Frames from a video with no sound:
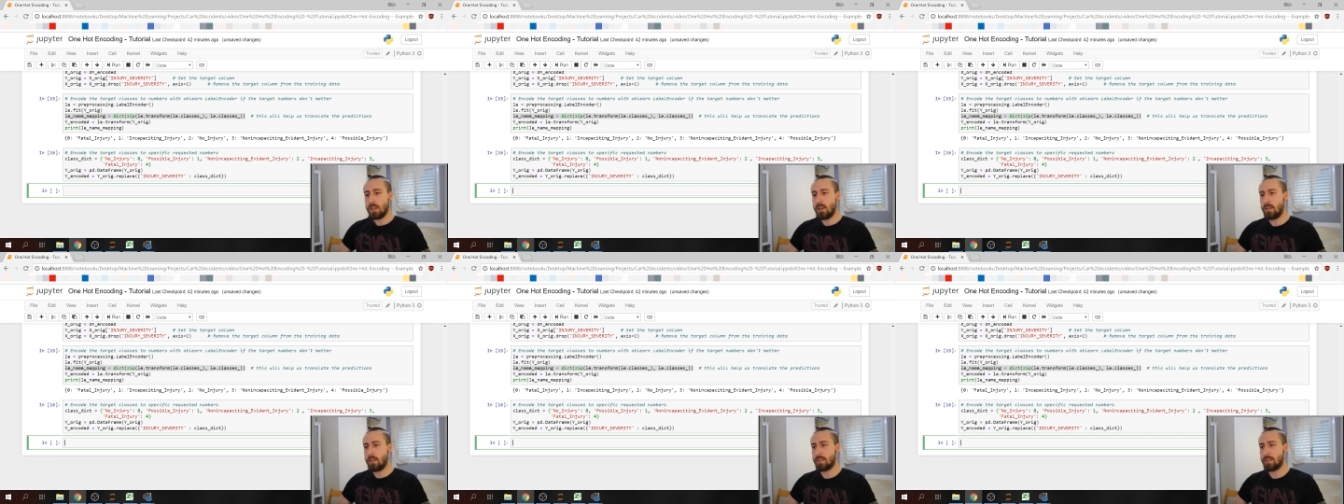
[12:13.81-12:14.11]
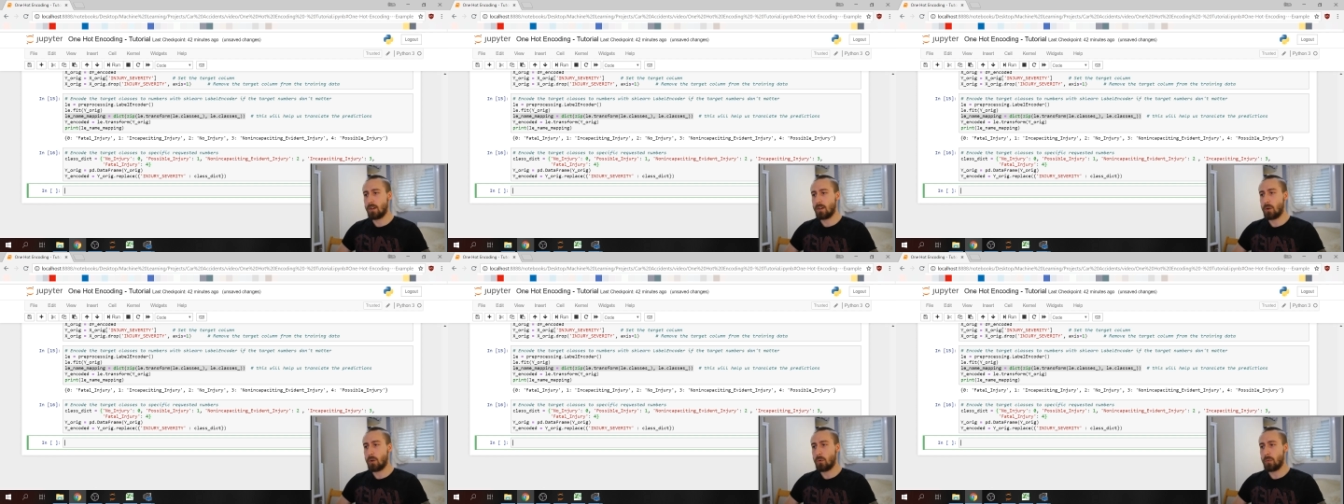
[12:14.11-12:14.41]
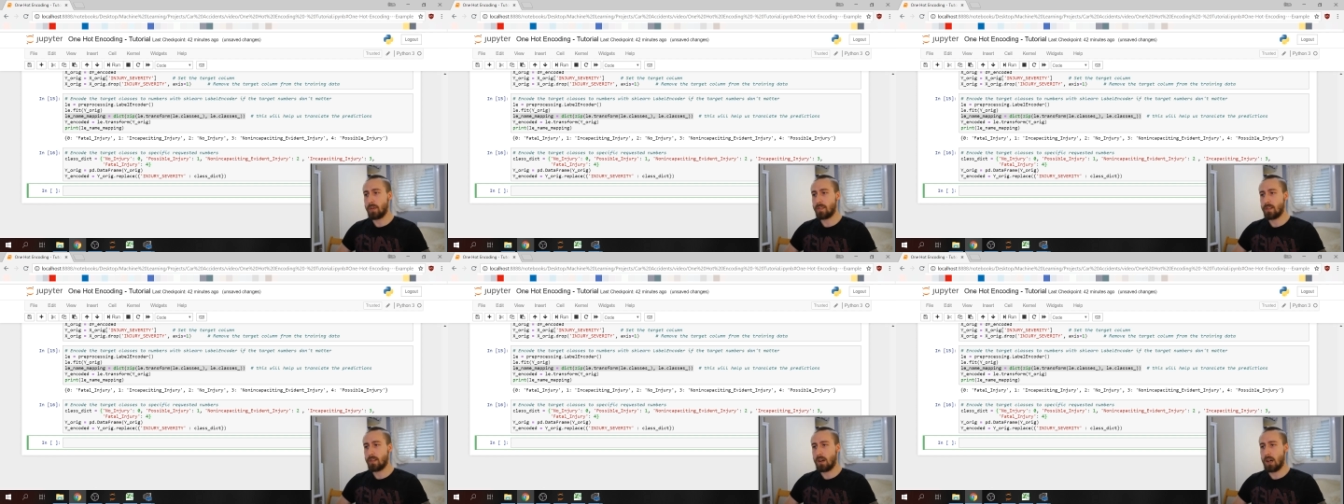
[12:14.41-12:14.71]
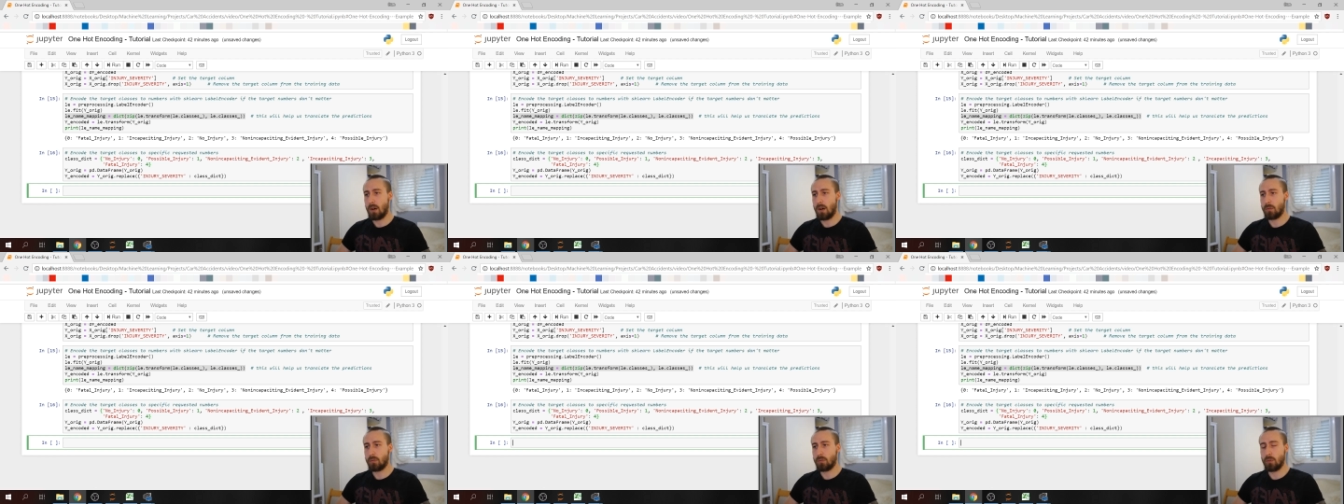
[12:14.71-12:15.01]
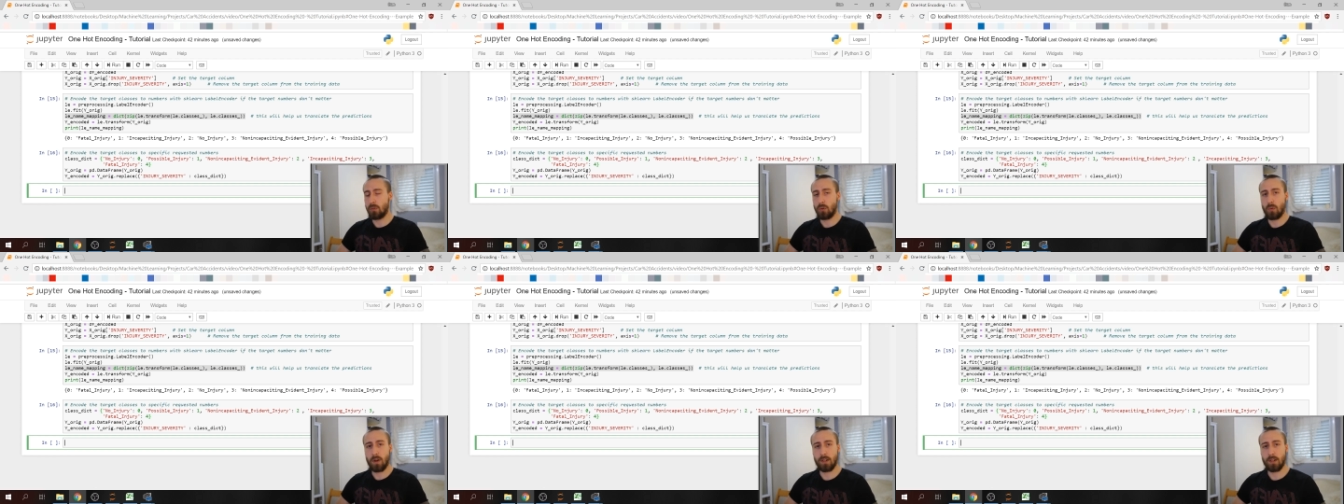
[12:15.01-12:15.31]
So we saw how to
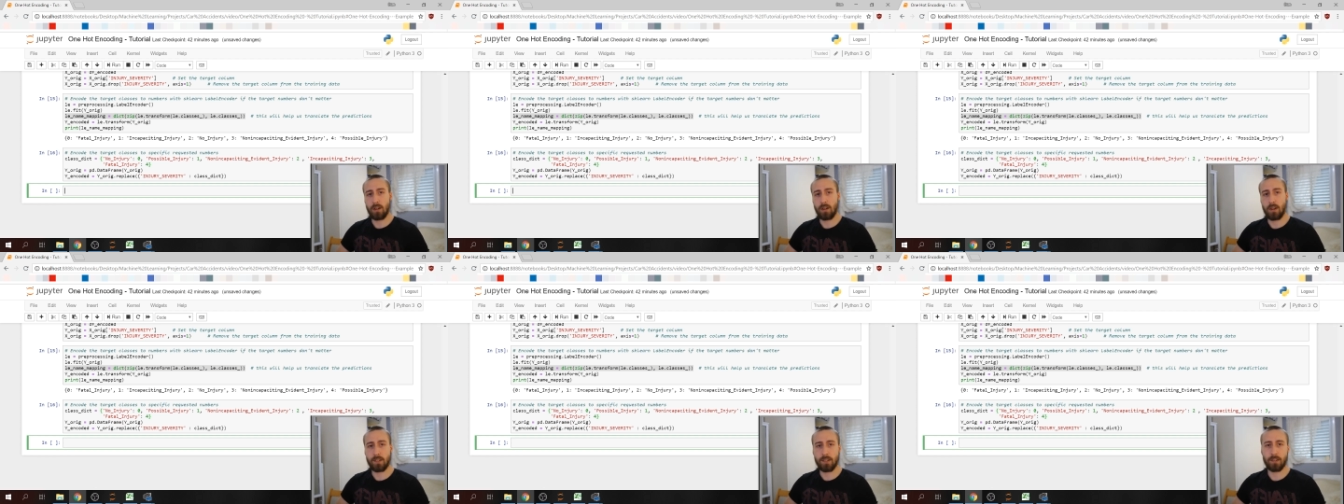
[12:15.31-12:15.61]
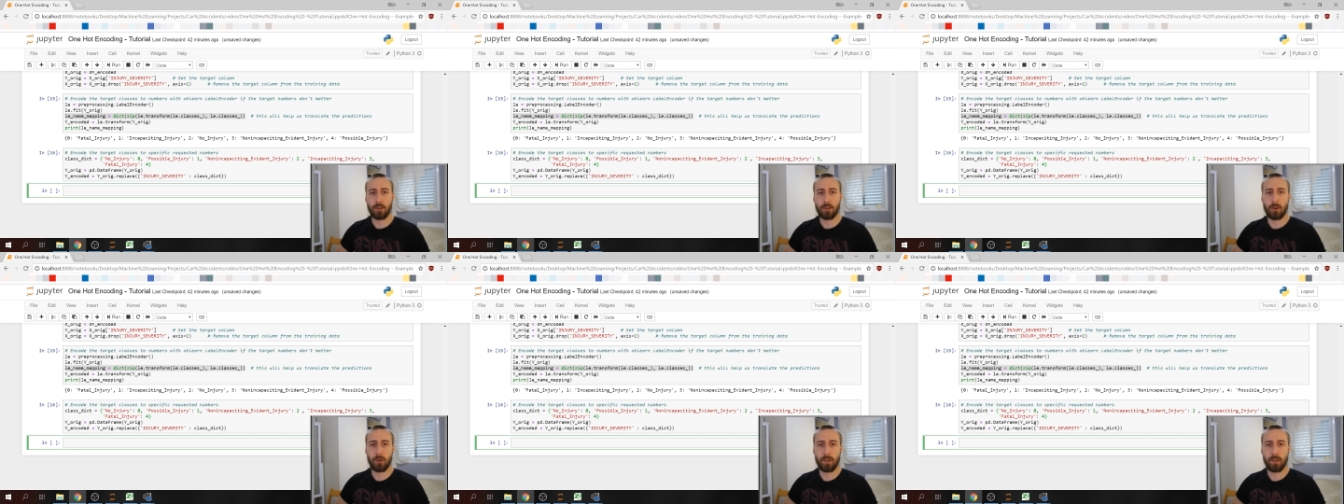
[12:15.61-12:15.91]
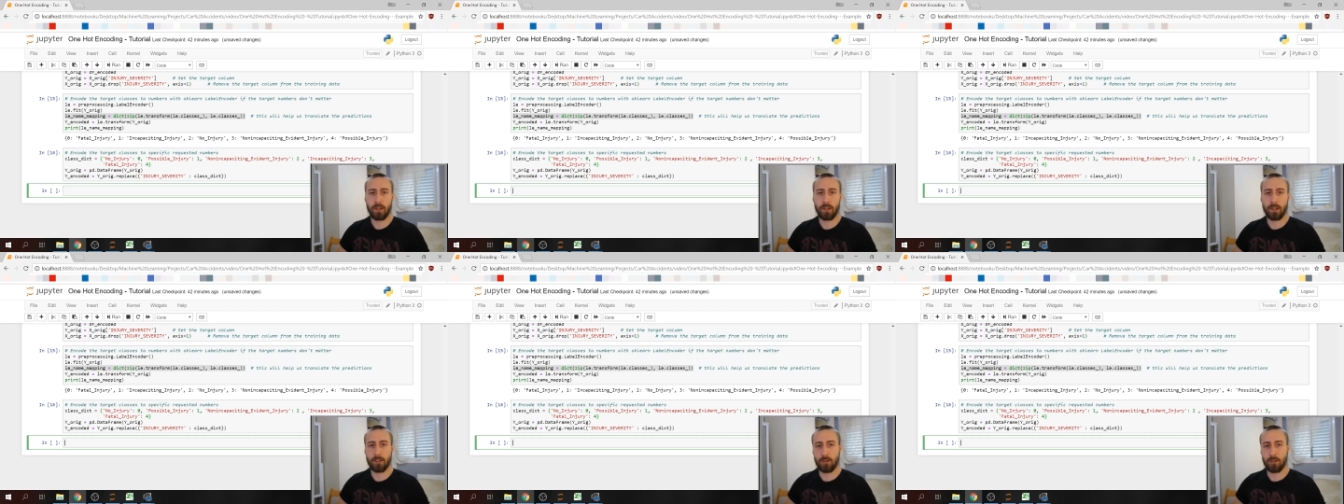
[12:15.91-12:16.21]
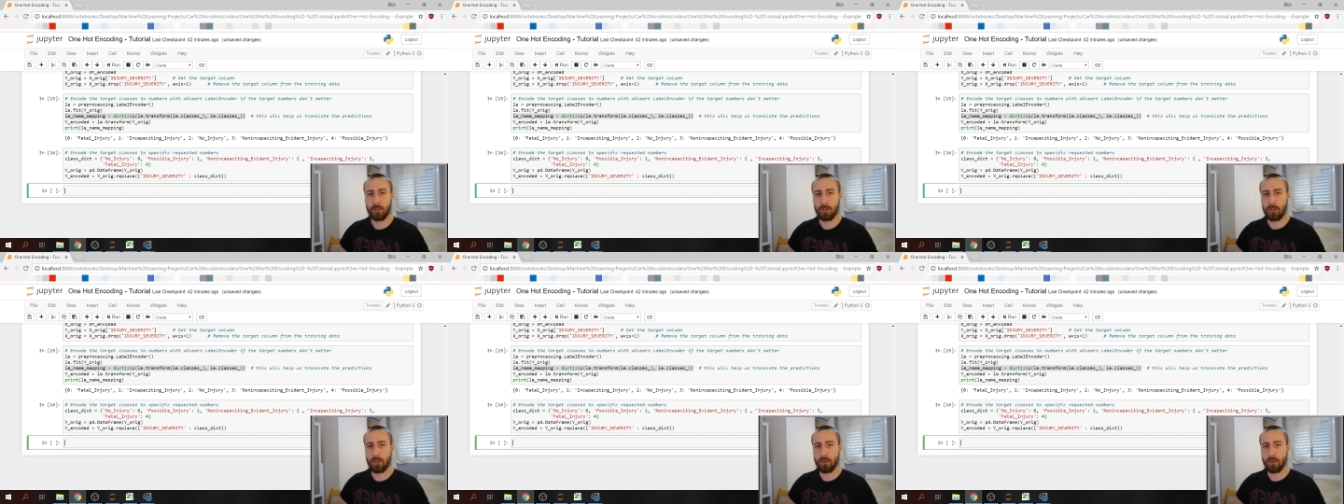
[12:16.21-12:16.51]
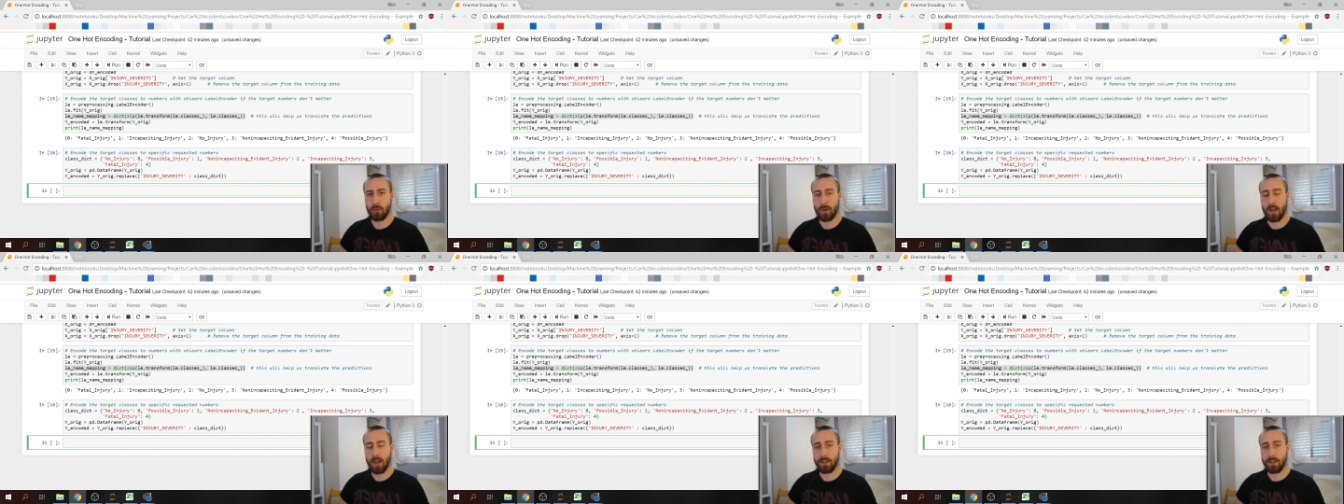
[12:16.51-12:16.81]
do one-hot encoding in order
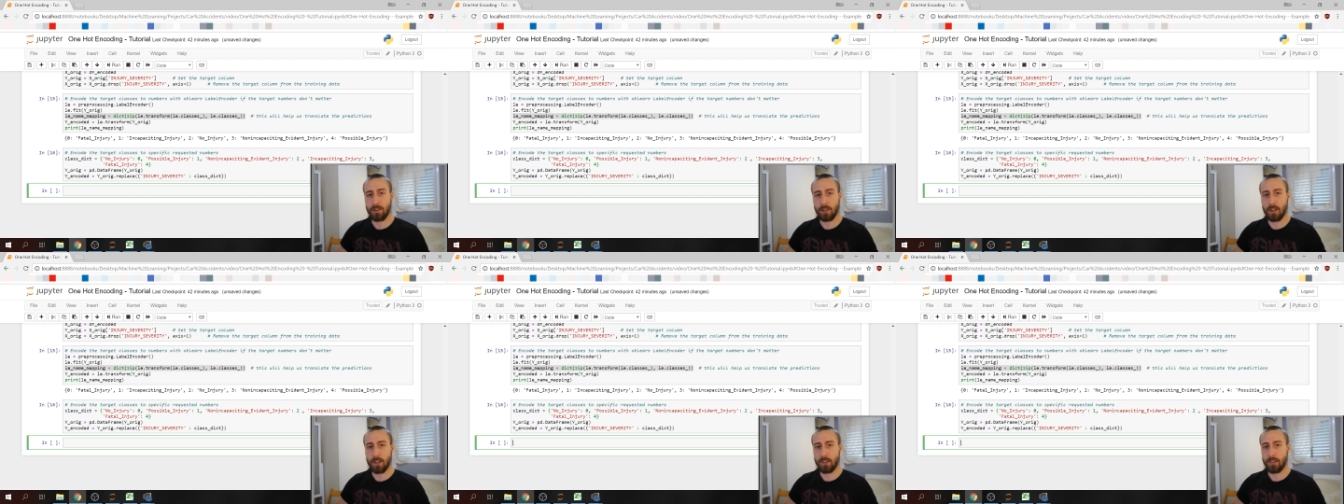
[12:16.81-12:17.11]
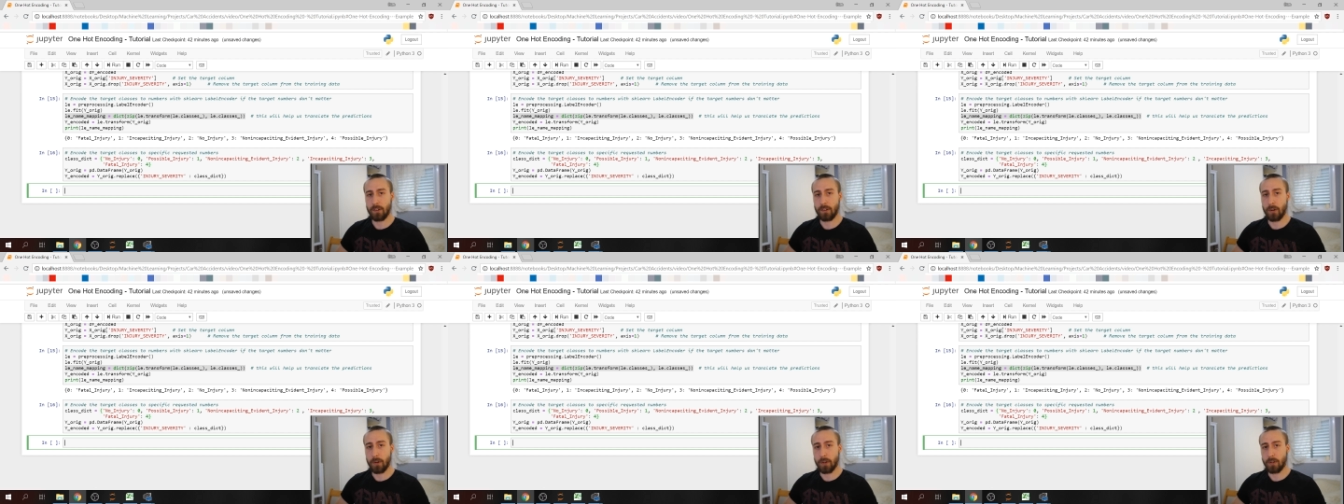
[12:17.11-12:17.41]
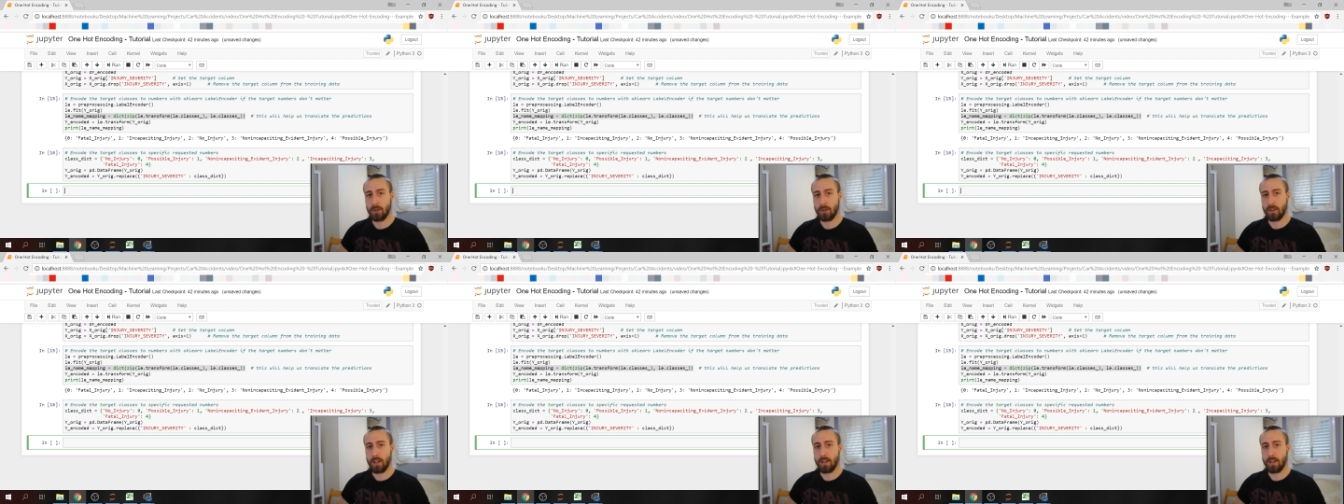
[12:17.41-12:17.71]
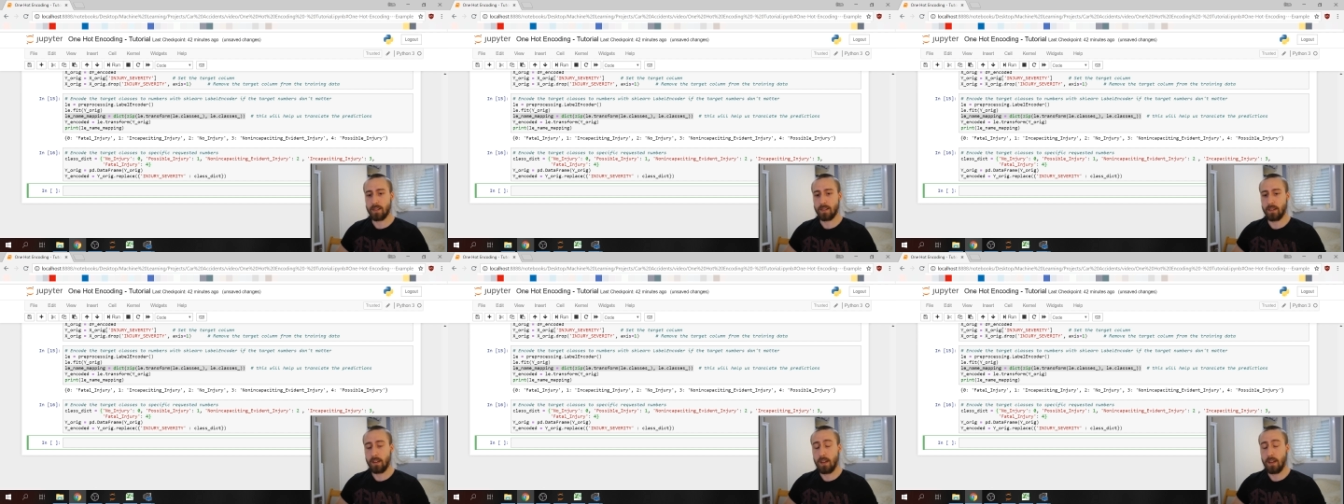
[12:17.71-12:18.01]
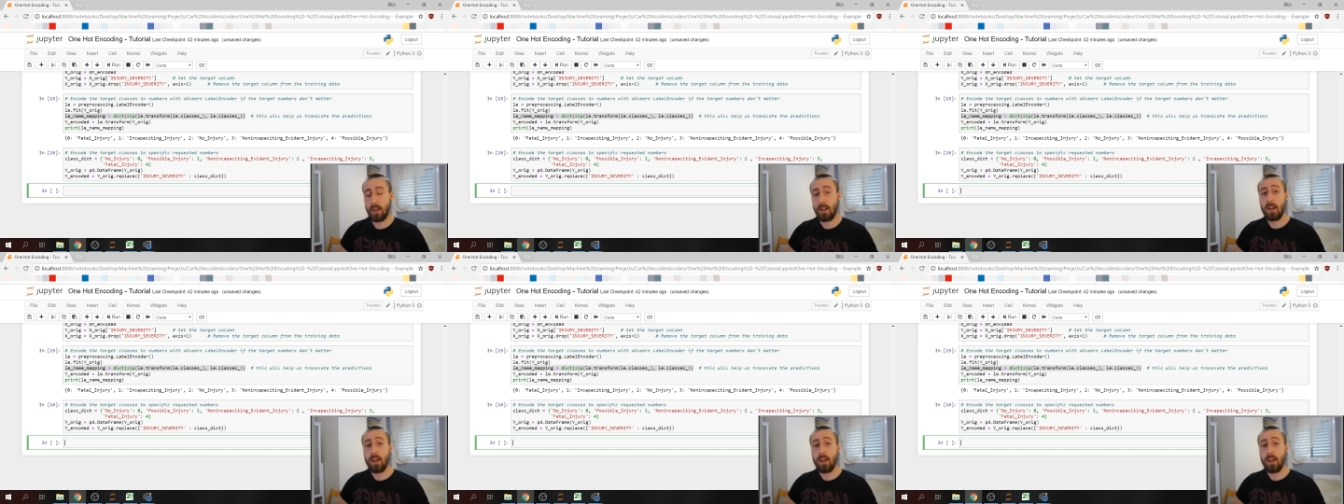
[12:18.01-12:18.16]
to handle categorical data.